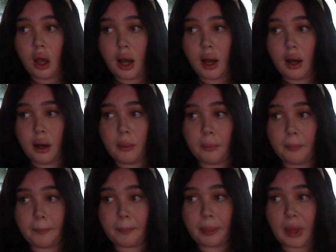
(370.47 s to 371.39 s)

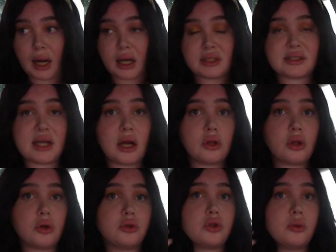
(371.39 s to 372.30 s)
I got scared
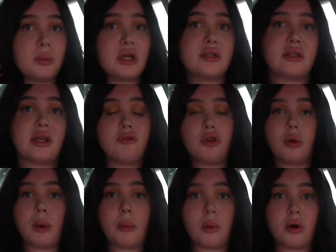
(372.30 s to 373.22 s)
though too, because even though
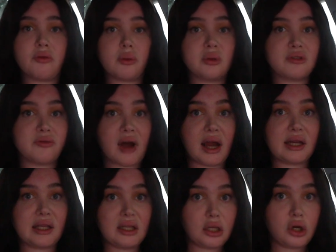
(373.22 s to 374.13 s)
my boyfriend was fine,
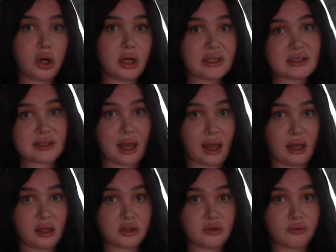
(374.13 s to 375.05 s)
he couldn't
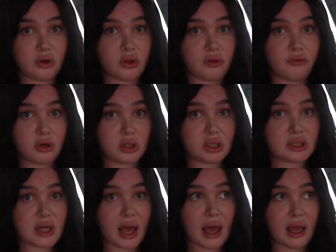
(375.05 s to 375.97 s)
taste for the
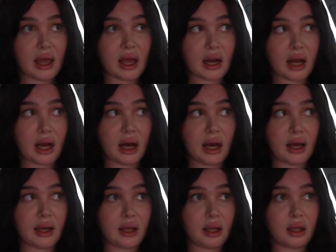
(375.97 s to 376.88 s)
first day, and
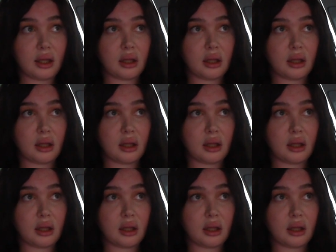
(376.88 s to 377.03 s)
I,